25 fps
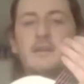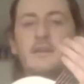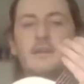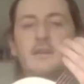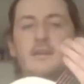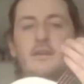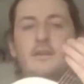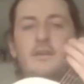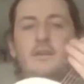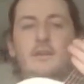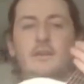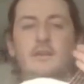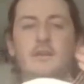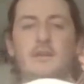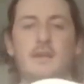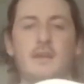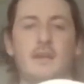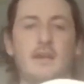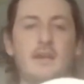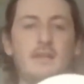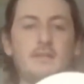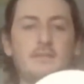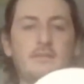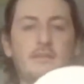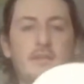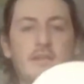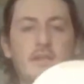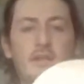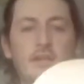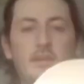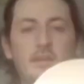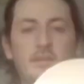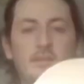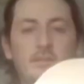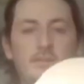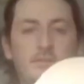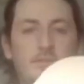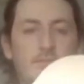And
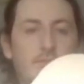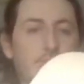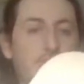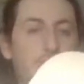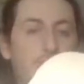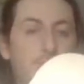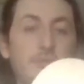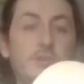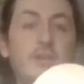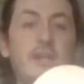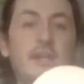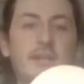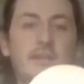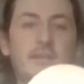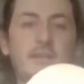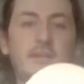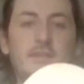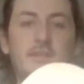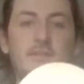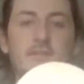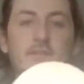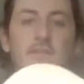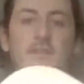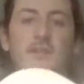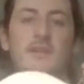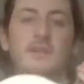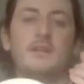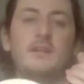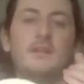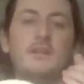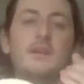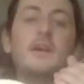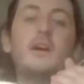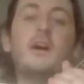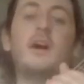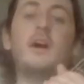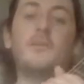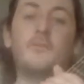the strings
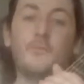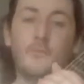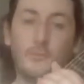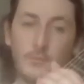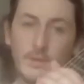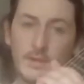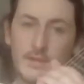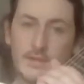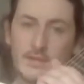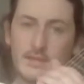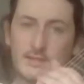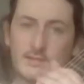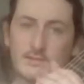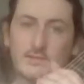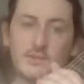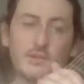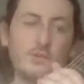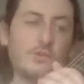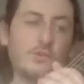are 3 years